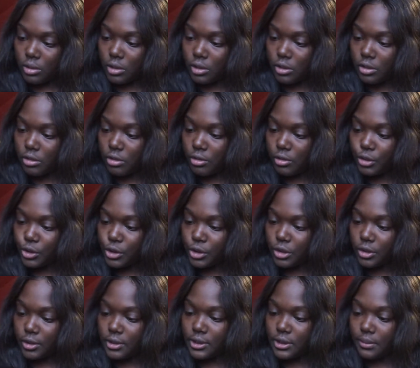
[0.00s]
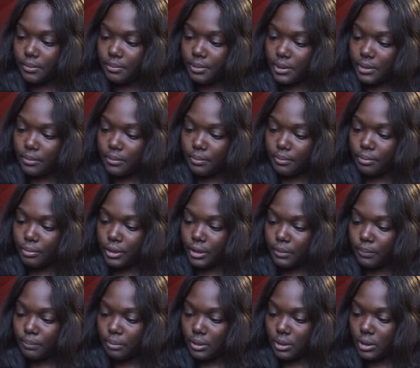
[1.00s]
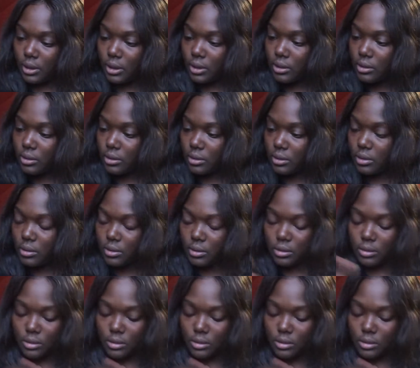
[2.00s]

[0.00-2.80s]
This closure looks a bit pre-plucked.